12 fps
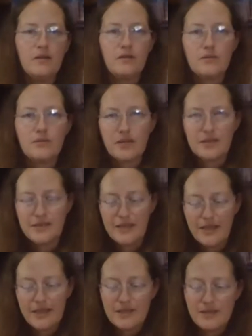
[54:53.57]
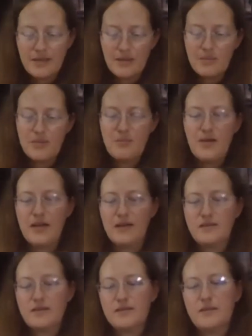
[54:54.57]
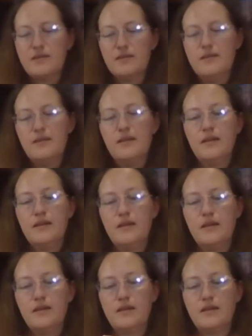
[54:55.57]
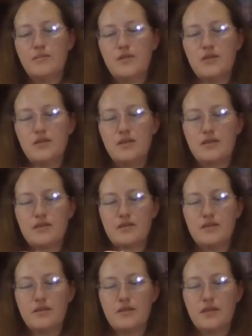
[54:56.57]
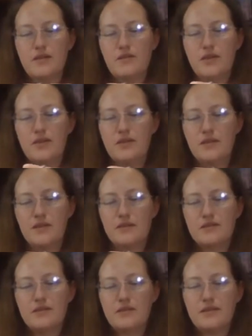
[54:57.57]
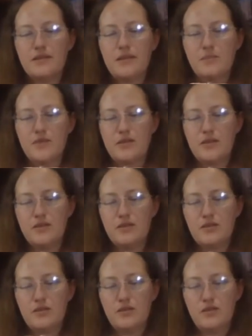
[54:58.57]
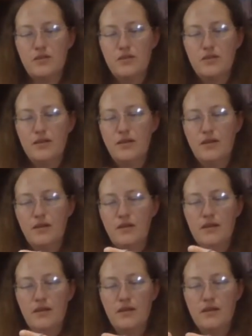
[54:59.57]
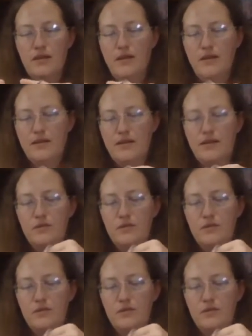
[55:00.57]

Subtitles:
where it lines up the best, and I'm just going to give it a nice little slip stitch, and that